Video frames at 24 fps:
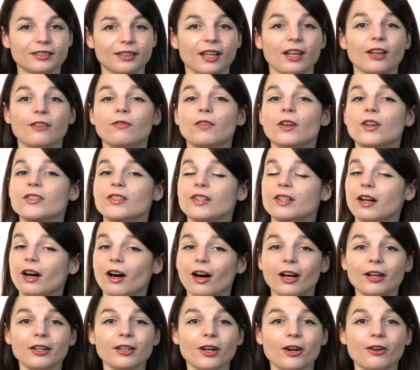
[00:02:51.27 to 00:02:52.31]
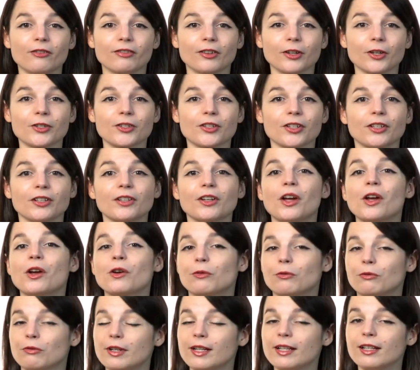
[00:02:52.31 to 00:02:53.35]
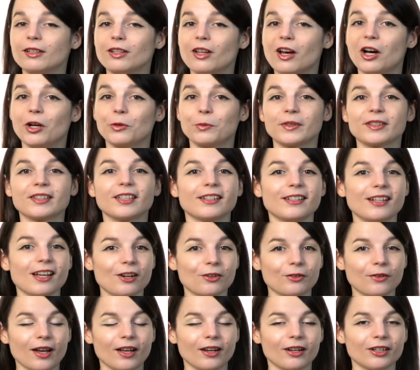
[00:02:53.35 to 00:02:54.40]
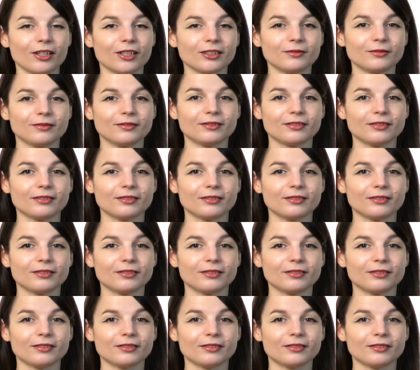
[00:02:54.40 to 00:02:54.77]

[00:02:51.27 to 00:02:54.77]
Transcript: If there's an audio version, read along with the narrator.